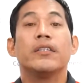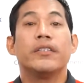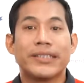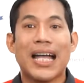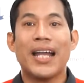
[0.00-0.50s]

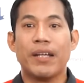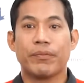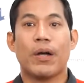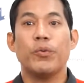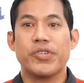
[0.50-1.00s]
The
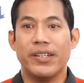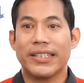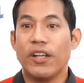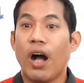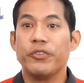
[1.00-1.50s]
startup culture
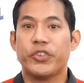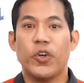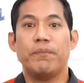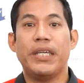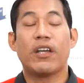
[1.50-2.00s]
can
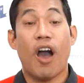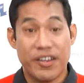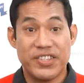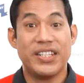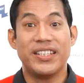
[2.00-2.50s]
also be
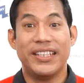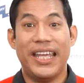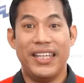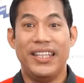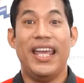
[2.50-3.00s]
considered
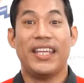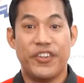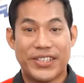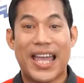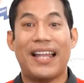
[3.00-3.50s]

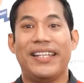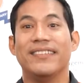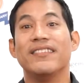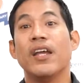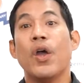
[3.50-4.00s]

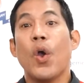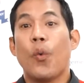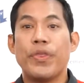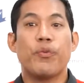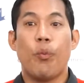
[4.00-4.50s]
egalitarian,
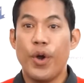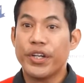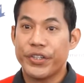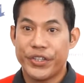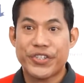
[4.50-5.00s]
with
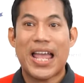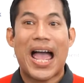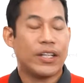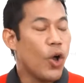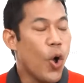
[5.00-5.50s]
workers
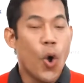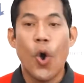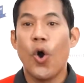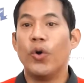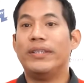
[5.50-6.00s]
at
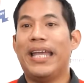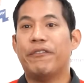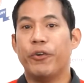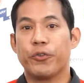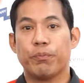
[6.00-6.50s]
all
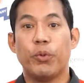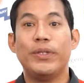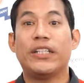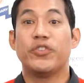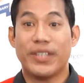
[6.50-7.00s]
levels
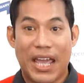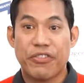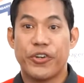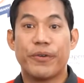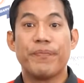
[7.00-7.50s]
pulling
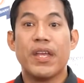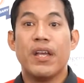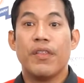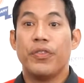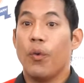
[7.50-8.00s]
together.
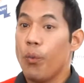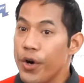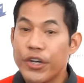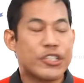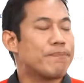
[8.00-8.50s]
The
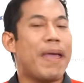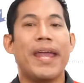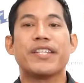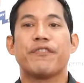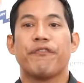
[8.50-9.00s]

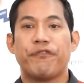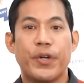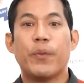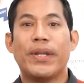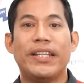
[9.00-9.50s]
workspace
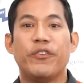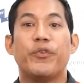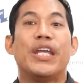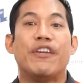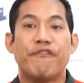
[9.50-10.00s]
frequently
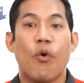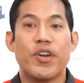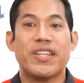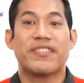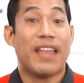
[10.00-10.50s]

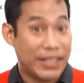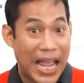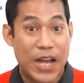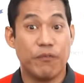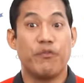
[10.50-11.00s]
reinforces that
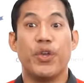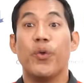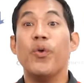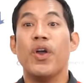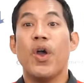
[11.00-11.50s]
kind of
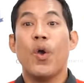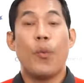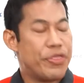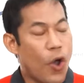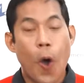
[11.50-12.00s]
view,
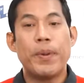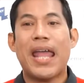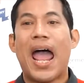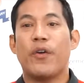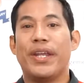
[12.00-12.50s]
with
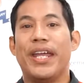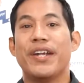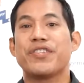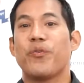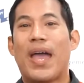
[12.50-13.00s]
open
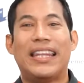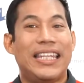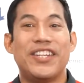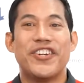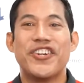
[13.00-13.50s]
areas where
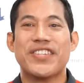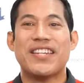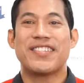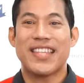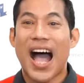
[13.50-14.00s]
leaders
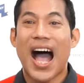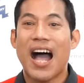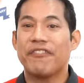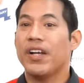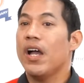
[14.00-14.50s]
and
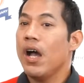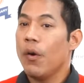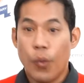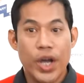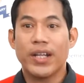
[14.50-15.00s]
staff
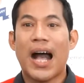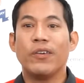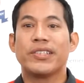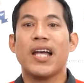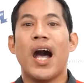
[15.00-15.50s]
work
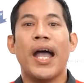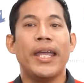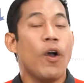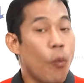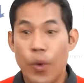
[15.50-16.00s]

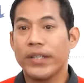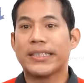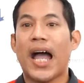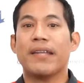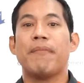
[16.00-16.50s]
outside or work
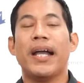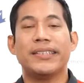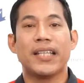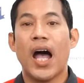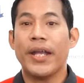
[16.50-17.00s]
side by
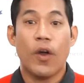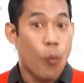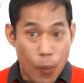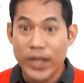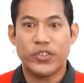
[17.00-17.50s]
side
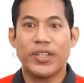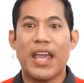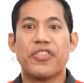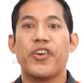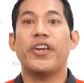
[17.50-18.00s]
or work
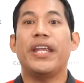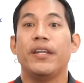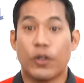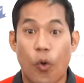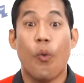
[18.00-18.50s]
together
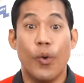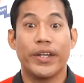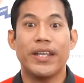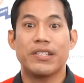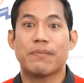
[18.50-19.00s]
in a
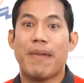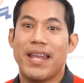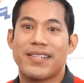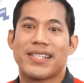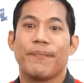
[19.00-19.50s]
co-working
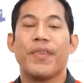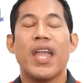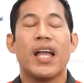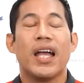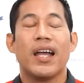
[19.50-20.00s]
space.
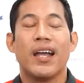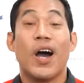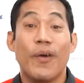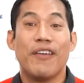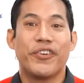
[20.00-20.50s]

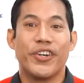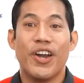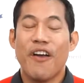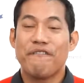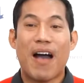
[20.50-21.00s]

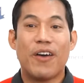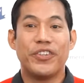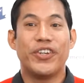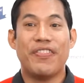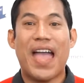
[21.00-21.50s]
However,
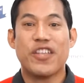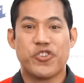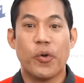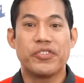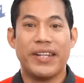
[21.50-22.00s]
founders and their
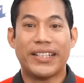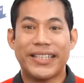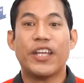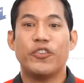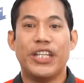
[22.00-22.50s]
chosen
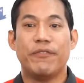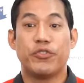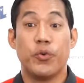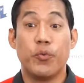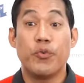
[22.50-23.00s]
executives
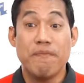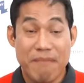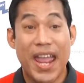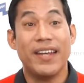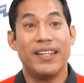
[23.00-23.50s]
do
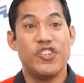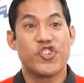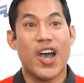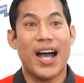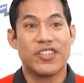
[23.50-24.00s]
remain in
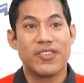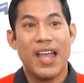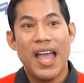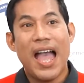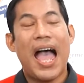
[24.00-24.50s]
charge
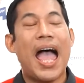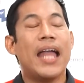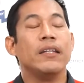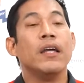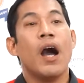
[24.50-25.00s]

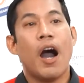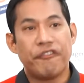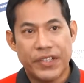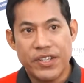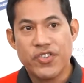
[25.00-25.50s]
and
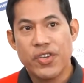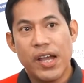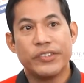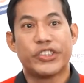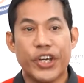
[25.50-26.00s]
often
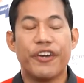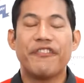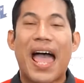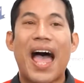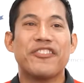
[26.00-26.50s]
serve
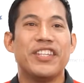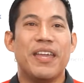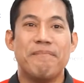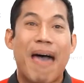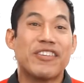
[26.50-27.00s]
as the
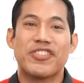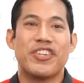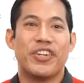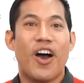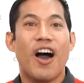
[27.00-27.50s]

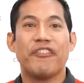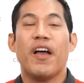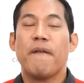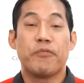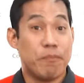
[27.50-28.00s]
ambassador of
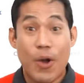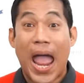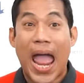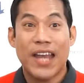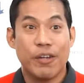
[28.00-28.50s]
the
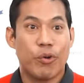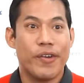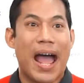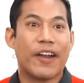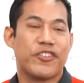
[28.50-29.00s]
brand, the
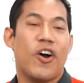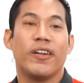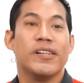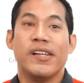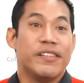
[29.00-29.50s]
products,
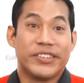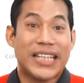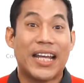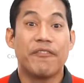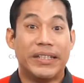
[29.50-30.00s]
or the
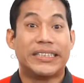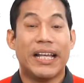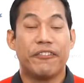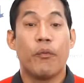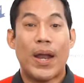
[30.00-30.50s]
startup
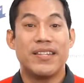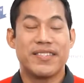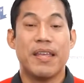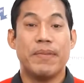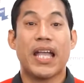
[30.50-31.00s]
itself
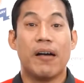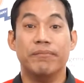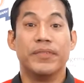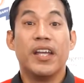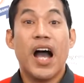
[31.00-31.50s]
once they
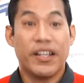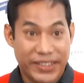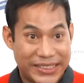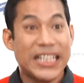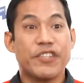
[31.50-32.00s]
become
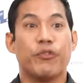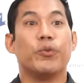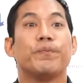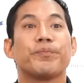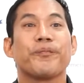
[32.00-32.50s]

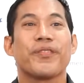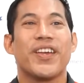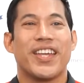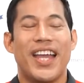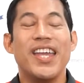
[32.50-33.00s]
successful.
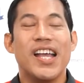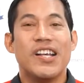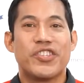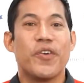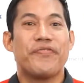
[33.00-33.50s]
Okay,
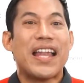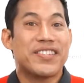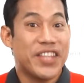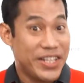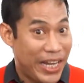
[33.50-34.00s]
so
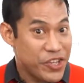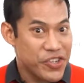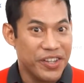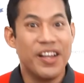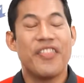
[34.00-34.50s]
that's the
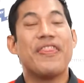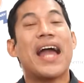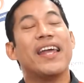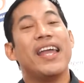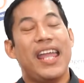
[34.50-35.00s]
nature
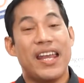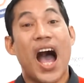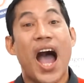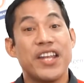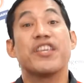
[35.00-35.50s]
that
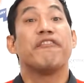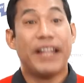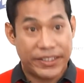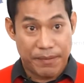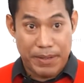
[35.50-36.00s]
enhances
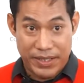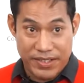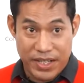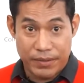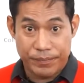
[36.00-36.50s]

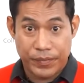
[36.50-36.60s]
flexibility.